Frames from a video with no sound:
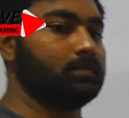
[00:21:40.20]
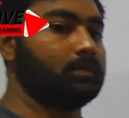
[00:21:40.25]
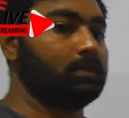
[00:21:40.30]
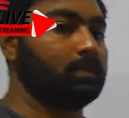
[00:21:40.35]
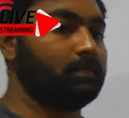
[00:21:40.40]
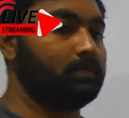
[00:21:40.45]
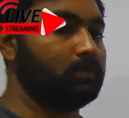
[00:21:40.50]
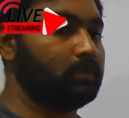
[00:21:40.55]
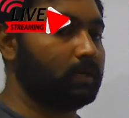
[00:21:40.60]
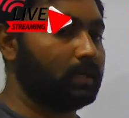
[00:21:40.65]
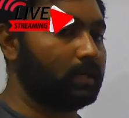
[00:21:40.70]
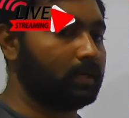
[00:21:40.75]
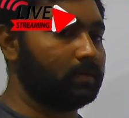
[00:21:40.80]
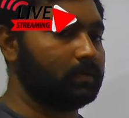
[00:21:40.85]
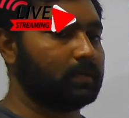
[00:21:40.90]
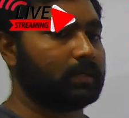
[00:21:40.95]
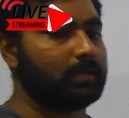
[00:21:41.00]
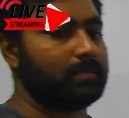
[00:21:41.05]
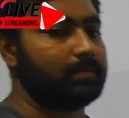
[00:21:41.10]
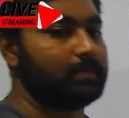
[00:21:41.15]
If you
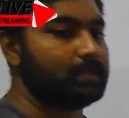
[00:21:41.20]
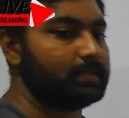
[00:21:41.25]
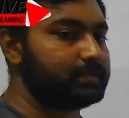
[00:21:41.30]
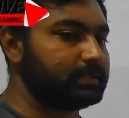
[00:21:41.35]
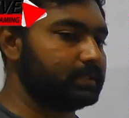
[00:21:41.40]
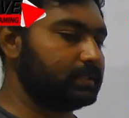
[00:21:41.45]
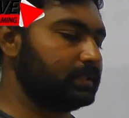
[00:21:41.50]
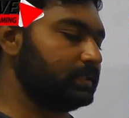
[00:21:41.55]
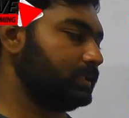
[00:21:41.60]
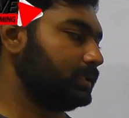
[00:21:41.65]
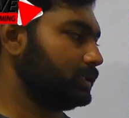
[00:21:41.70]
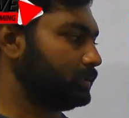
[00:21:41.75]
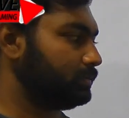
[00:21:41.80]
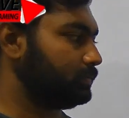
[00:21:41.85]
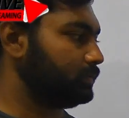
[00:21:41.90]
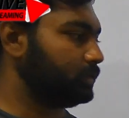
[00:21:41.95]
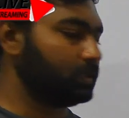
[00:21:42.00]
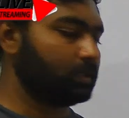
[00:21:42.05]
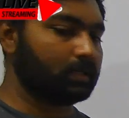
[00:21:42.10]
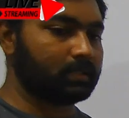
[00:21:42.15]
have the capacity,
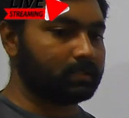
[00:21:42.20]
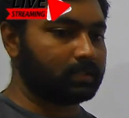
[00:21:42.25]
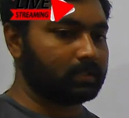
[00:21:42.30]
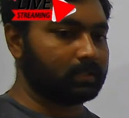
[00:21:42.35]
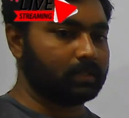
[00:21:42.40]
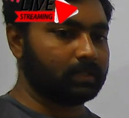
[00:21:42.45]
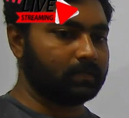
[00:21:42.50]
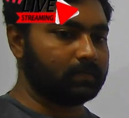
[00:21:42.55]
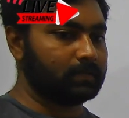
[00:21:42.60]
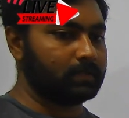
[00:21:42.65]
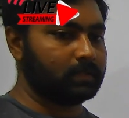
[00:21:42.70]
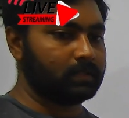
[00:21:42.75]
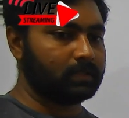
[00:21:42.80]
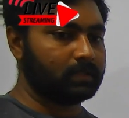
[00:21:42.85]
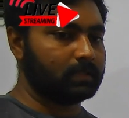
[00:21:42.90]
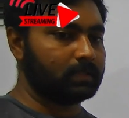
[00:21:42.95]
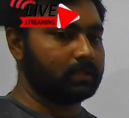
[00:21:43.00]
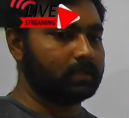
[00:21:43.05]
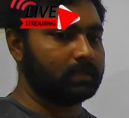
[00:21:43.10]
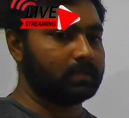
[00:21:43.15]
and I can
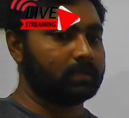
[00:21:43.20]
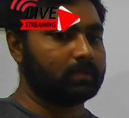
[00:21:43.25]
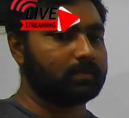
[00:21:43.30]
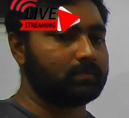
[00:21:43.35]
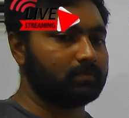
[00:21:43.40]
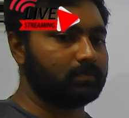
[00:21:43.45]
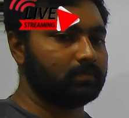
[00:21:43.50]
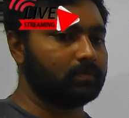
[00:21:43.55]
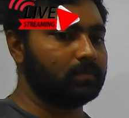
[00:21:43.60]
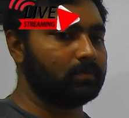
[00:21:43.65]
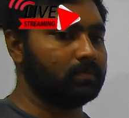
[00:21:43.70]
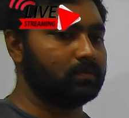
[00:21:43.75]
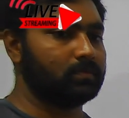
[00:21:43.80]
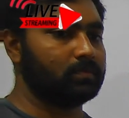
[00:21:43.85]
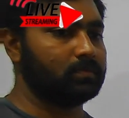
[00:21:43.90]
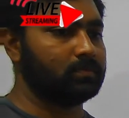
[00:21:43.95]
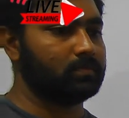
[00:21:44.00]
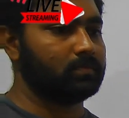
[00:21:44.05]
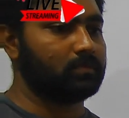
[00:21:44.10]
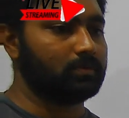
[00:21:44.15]
definitely
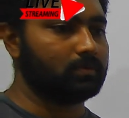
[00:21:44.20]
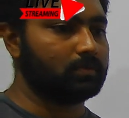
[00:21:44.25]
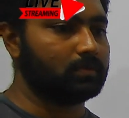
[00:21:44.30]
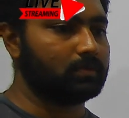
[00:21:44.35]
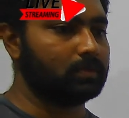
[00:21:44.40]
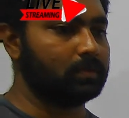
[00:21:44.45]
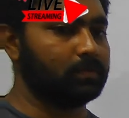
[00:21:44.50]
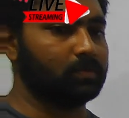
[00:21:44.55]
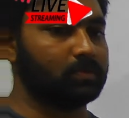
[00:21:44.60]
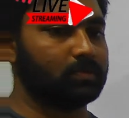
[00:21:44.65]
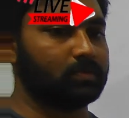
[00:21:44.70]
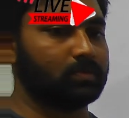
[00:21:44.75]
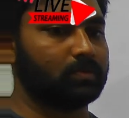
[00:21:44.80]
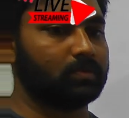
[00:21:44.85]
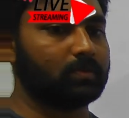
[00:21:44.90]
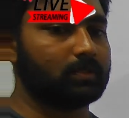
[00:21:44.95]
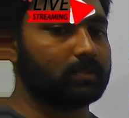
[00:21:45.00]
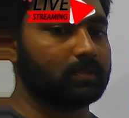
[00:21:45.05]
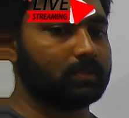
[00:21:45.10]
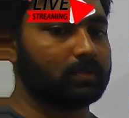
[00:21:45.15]
move or the push
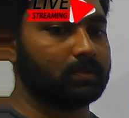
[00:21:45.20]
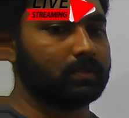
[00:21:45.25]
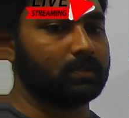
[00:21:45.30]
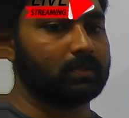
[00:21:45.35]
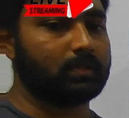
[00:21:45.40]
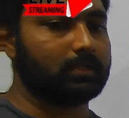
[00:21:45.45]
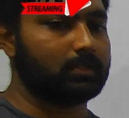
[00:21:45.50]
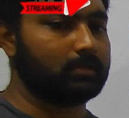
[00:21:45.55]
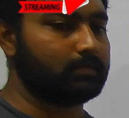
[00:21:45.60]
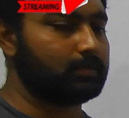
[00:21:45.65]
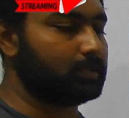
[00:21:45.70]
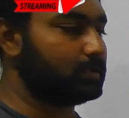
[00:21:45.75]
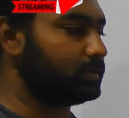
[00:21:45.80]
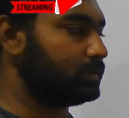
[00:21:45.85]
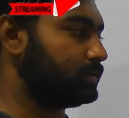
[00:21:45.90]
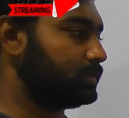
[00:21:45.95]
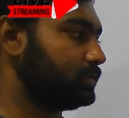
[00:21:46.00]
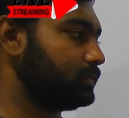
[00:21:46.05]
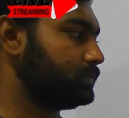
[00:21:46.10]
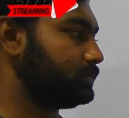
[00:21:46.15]
to a
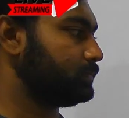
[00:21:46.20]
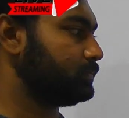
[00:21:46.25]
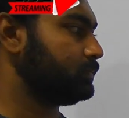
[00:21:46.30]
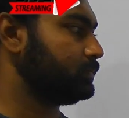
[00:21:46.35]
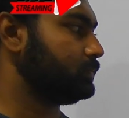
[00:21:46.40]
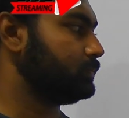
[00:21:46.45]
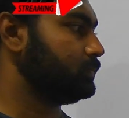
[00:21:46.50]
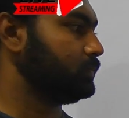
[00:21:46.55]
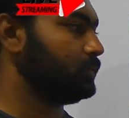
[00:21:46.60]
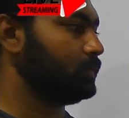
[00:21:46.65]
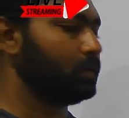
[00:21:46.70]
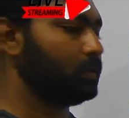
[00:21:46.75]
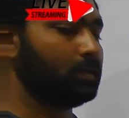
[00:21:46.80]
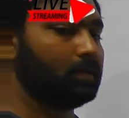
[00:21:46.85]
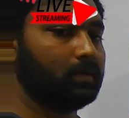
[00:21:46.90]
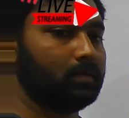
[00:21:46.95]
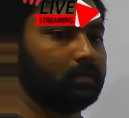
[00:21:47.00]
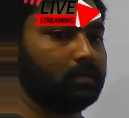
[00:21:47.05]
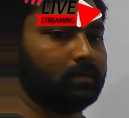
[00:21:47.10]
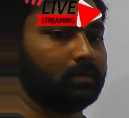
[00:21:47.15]
pass.
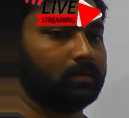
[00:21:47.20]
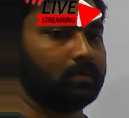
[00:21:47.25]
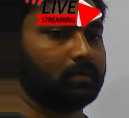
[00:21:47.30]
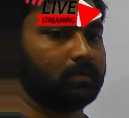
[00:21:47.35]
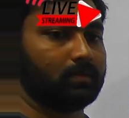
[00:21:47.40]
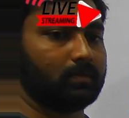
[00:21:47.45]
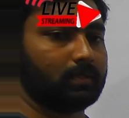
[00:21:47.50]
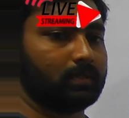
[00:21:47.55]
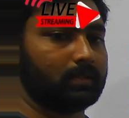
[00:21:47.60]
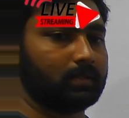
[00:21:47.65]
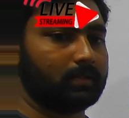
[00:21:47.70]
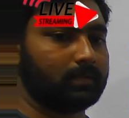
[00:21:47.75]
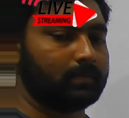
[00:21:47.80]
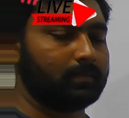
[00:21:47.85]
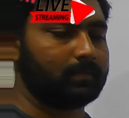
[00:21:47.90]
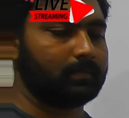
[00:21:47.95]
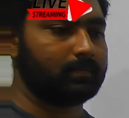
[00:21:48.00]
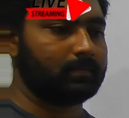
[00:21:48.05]
Okay.